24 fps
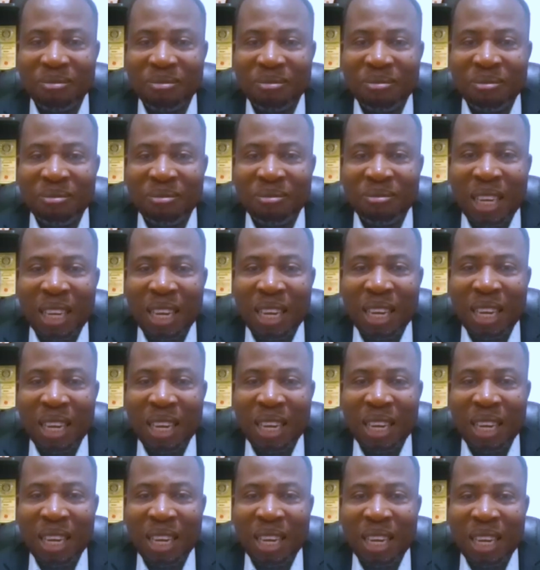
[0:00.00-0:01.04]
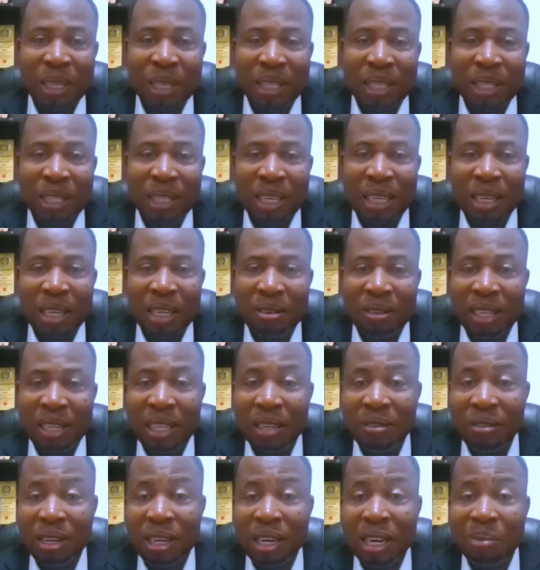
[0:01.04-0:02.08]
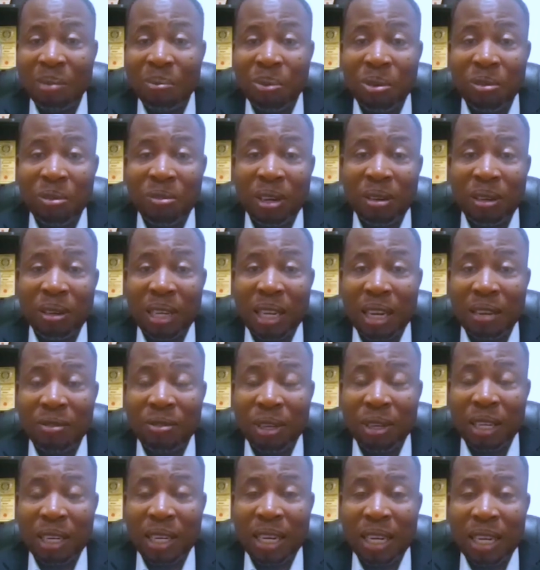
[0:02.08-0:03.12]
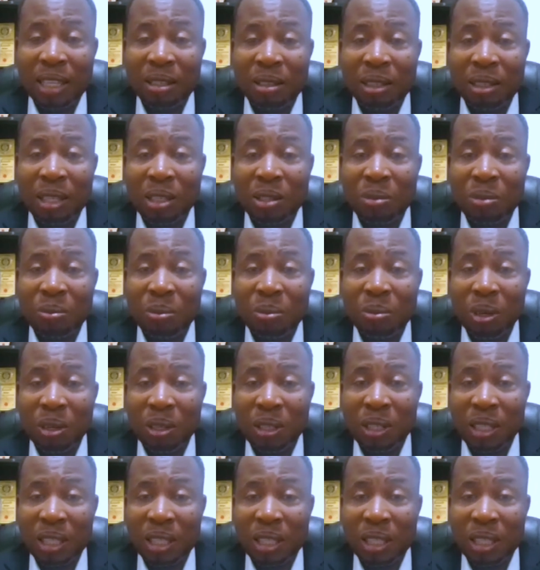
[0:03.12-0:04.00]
The president has already given an approval on that for the next 6 months.